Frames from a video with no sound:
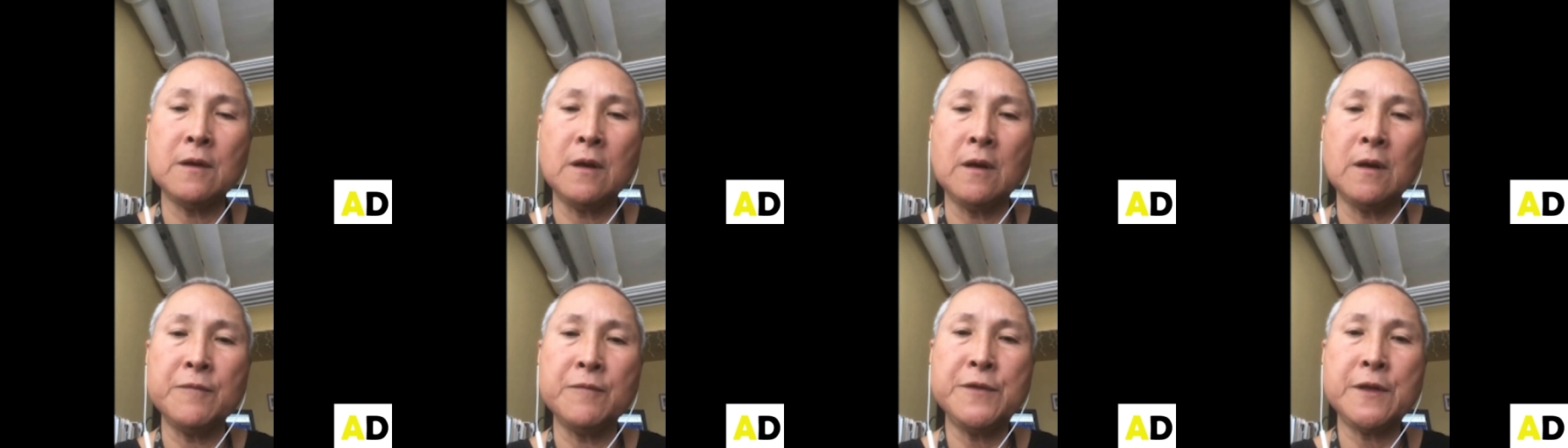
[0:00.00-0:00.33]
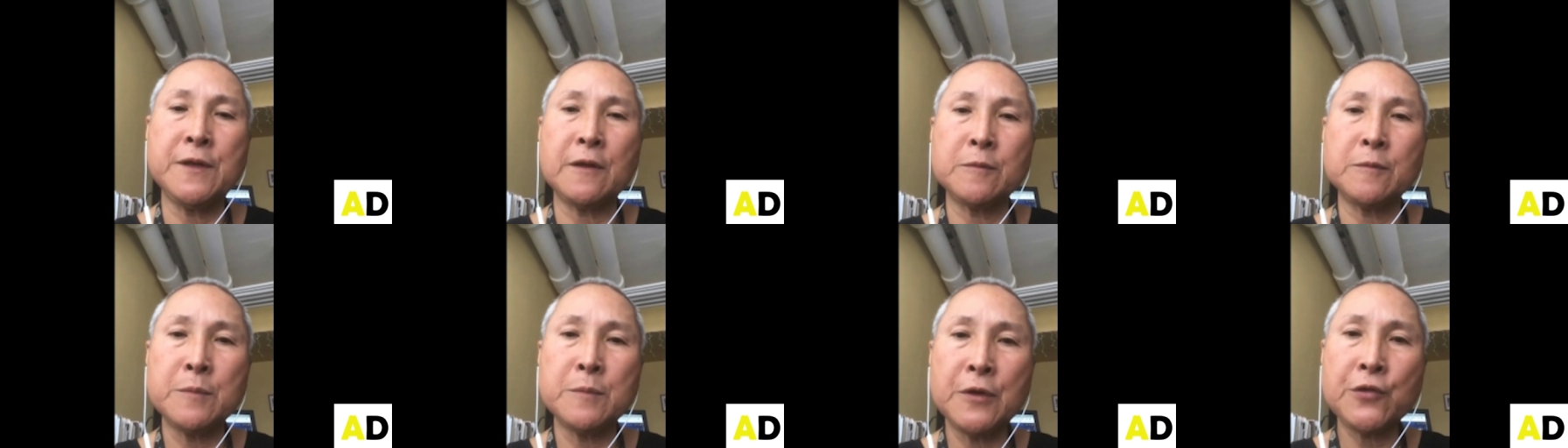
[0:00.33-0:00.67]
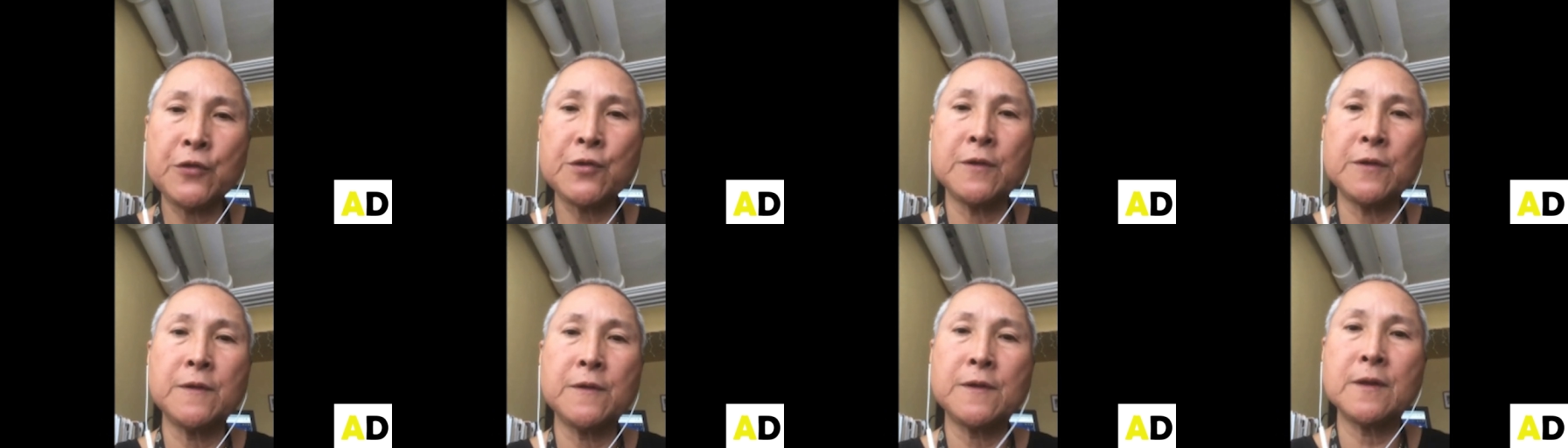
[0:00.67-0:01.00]
of the
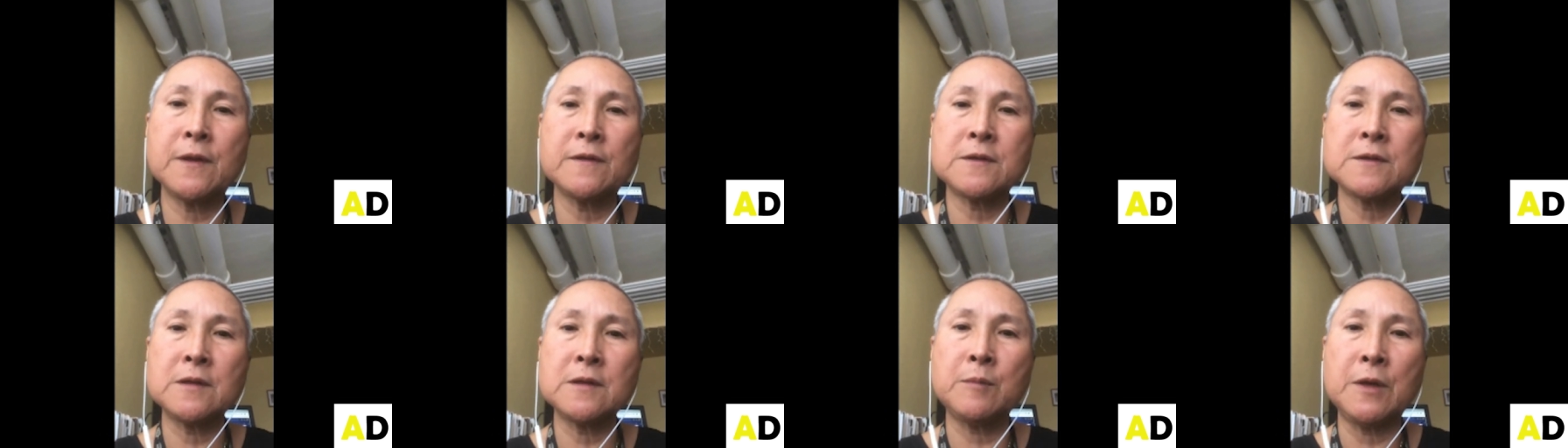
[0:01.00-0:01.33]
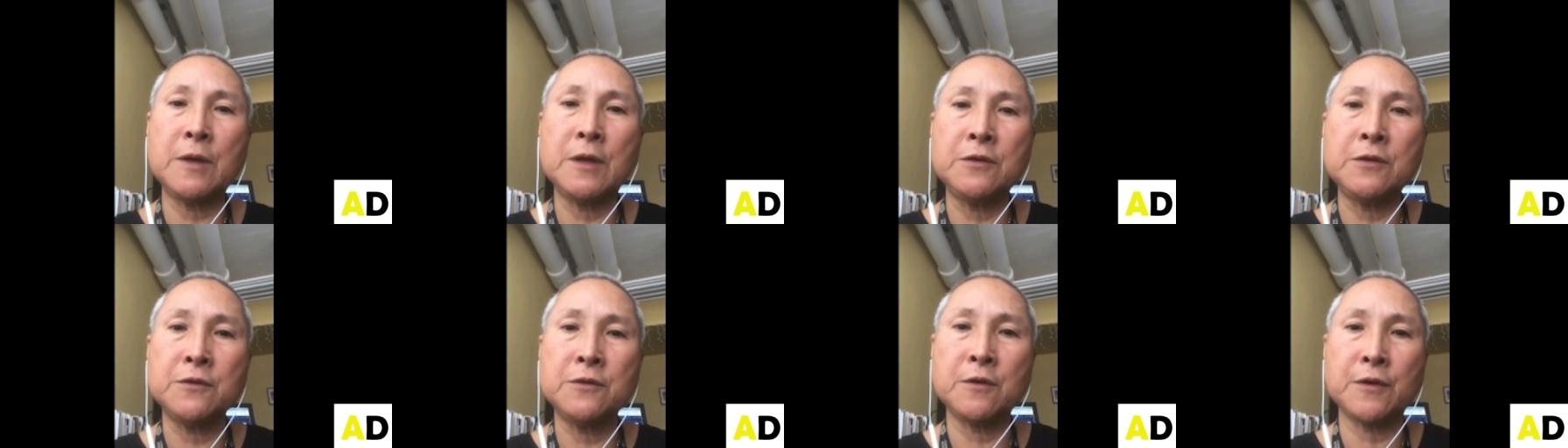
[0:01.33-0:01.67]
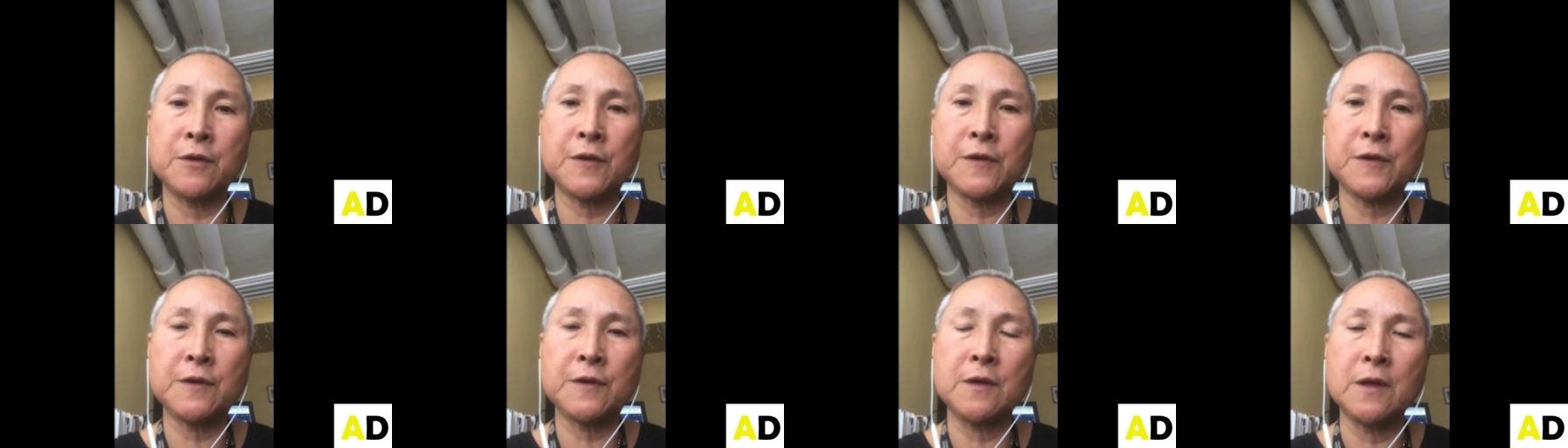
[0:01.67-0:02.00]
admission system in New
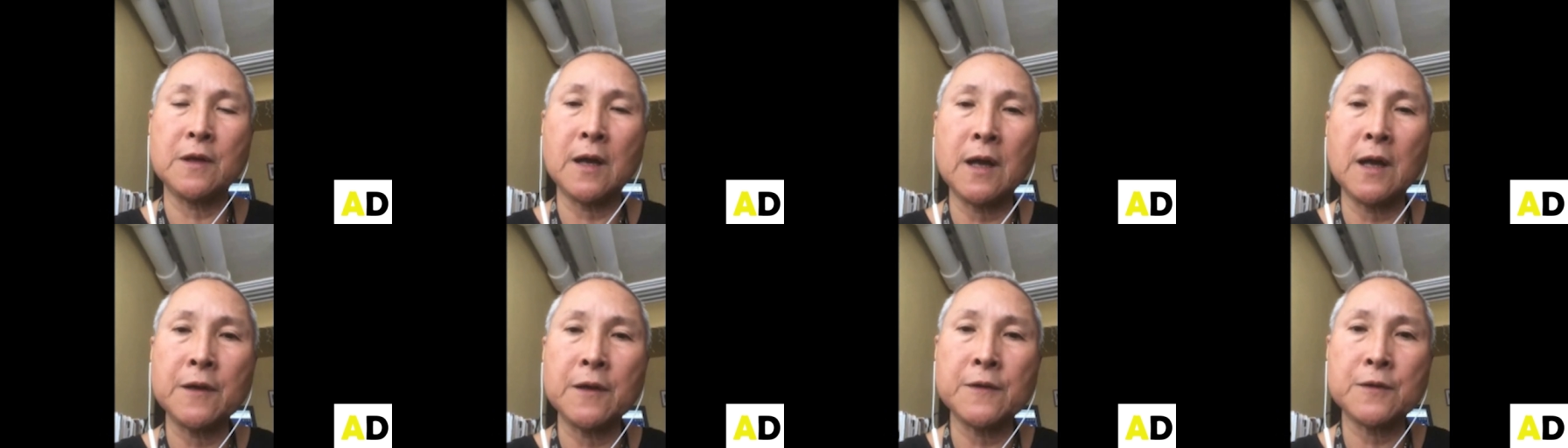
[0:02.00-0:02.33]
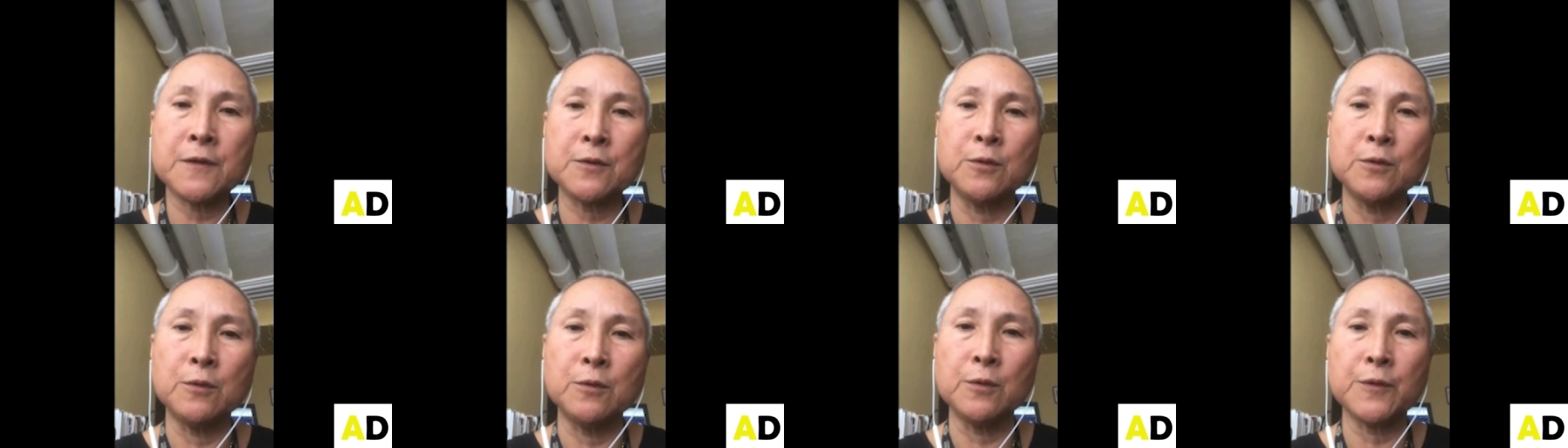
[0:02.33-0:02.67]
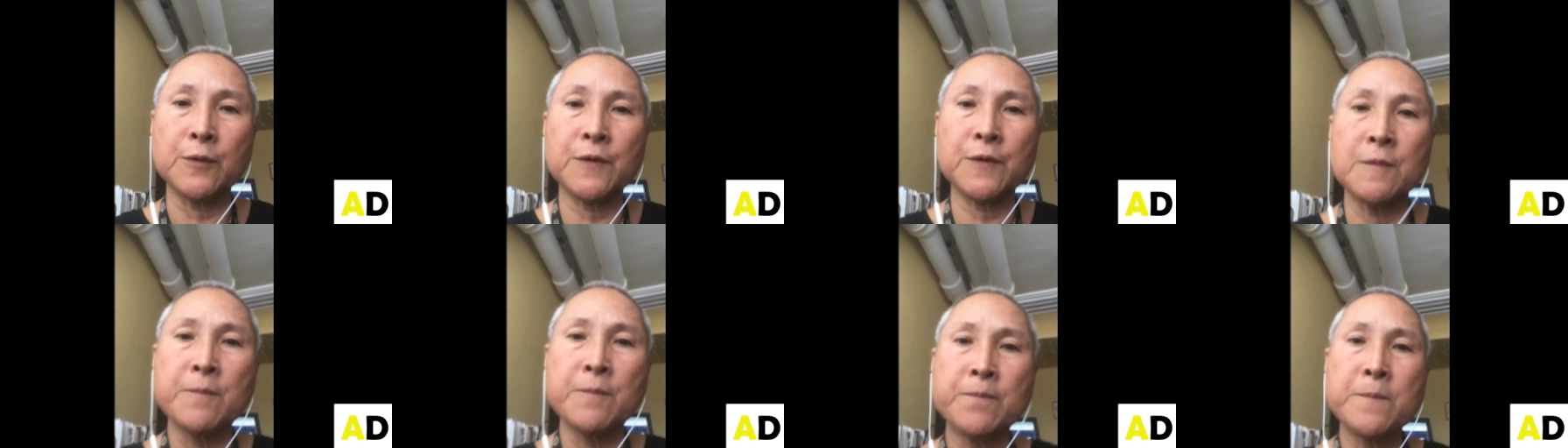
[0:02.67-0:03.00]
York City high
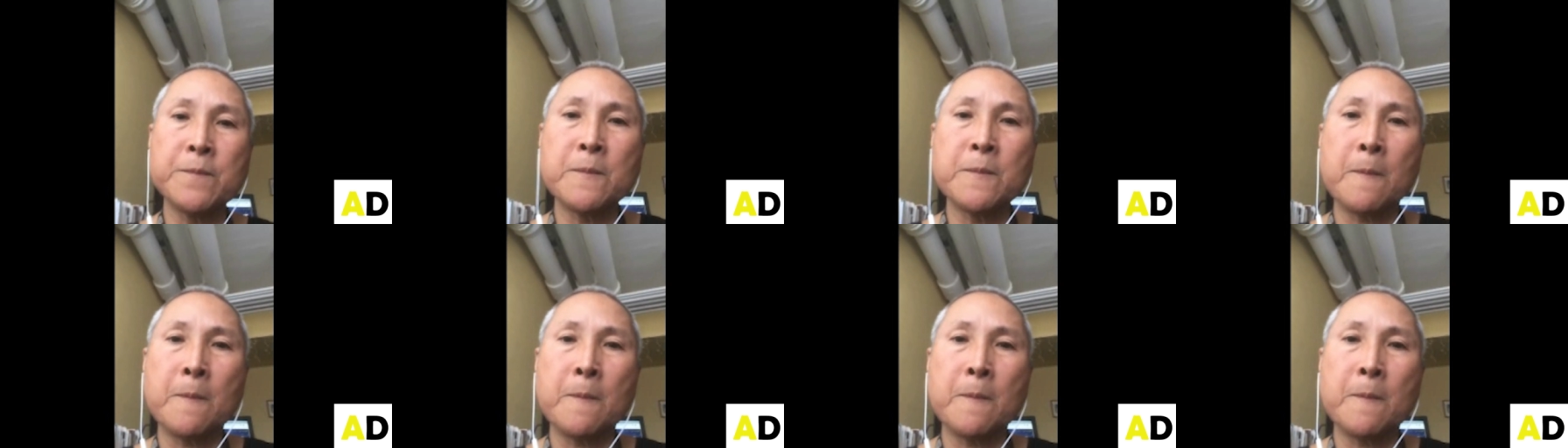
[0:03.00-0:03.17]
schools